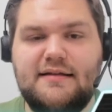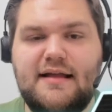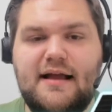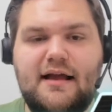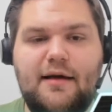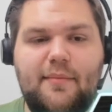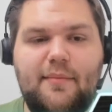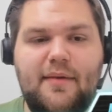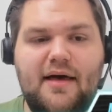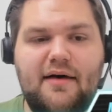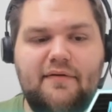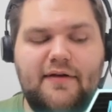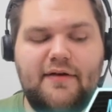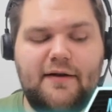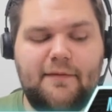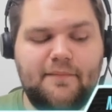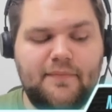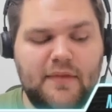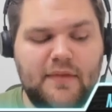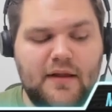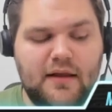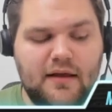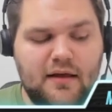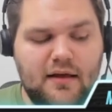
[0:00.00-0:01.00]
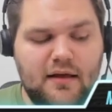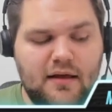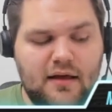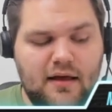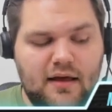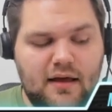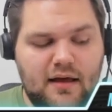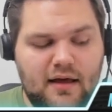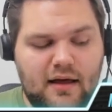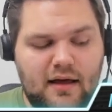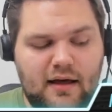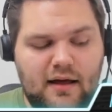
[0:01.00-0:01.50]
I'm having.
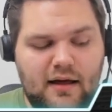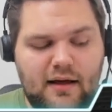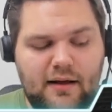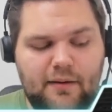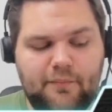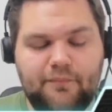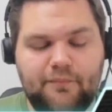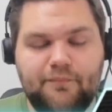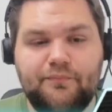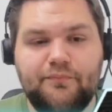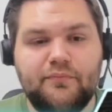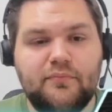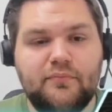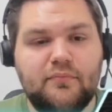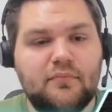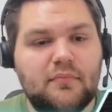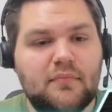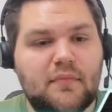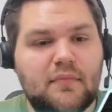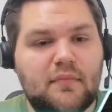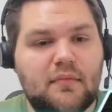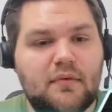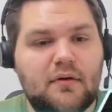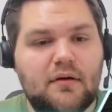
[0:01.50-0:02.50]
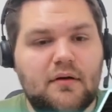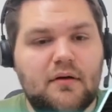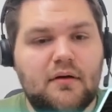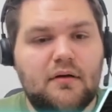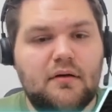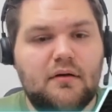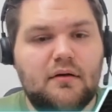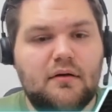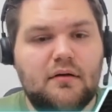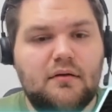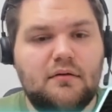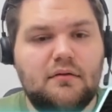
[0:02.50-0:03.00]
Um,
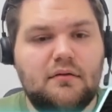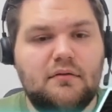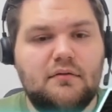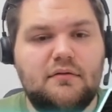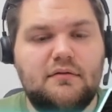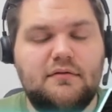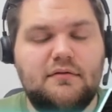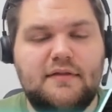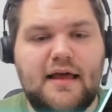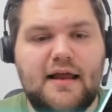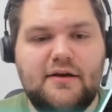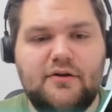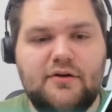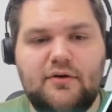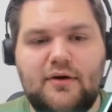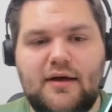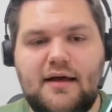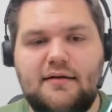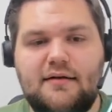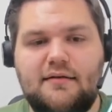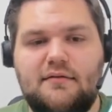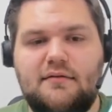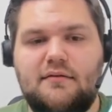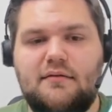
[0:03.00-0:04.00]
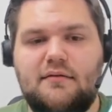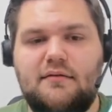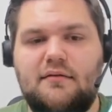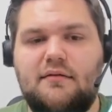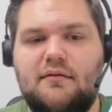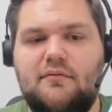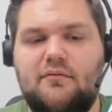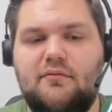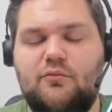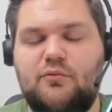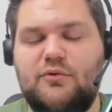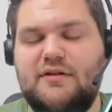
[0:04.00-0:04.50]
then
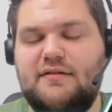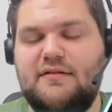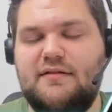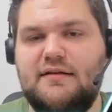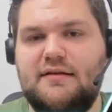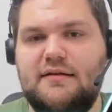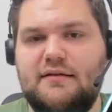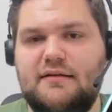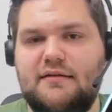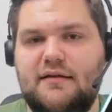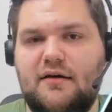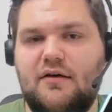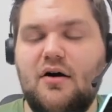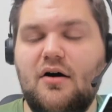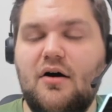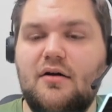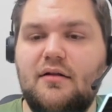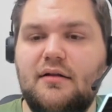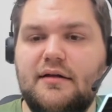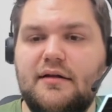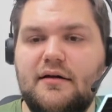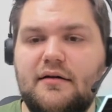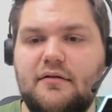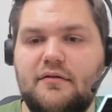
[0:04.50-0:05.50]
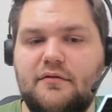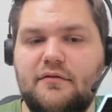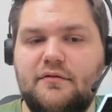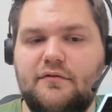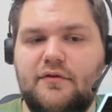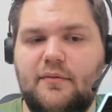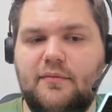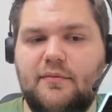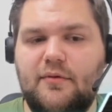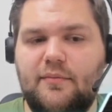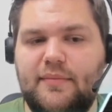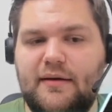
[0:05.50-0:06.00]
we see the call here
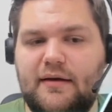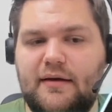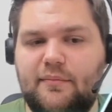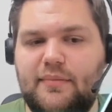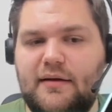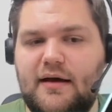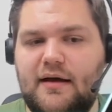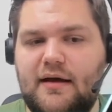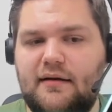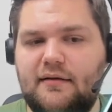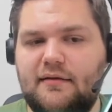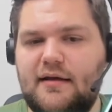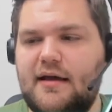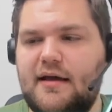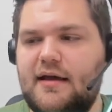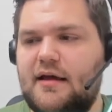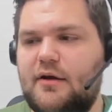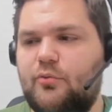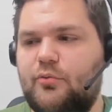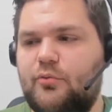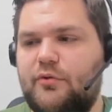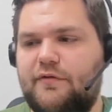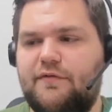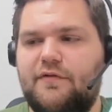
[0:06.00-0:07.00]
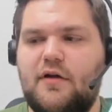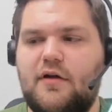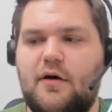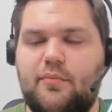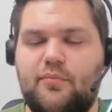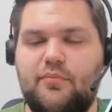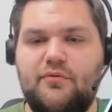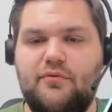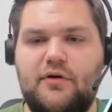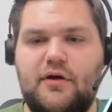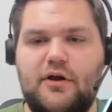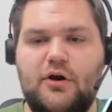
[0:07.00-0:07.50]
from the big blind, and we
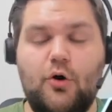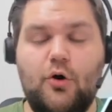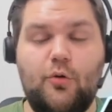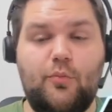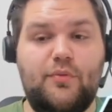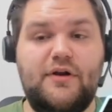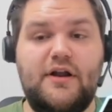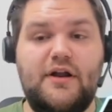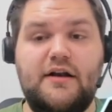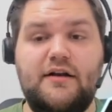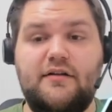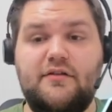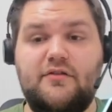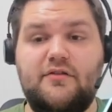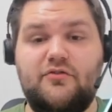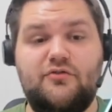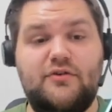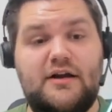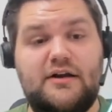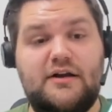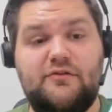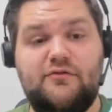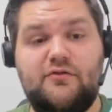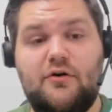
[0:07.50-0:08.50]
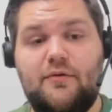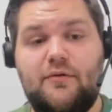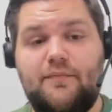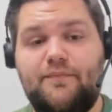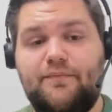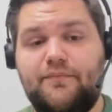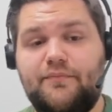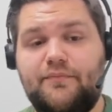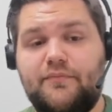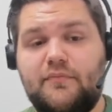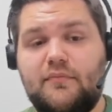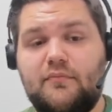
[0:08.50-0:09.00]
flop an open-ended straight draw.
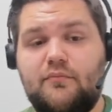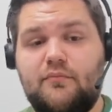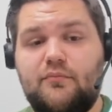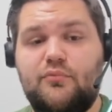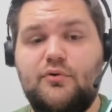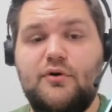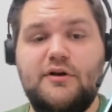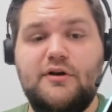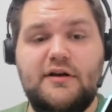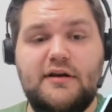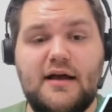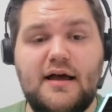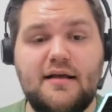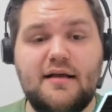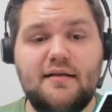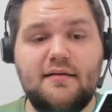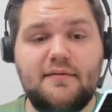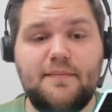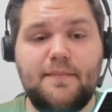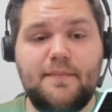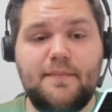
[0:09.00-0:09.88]
Pretty nice.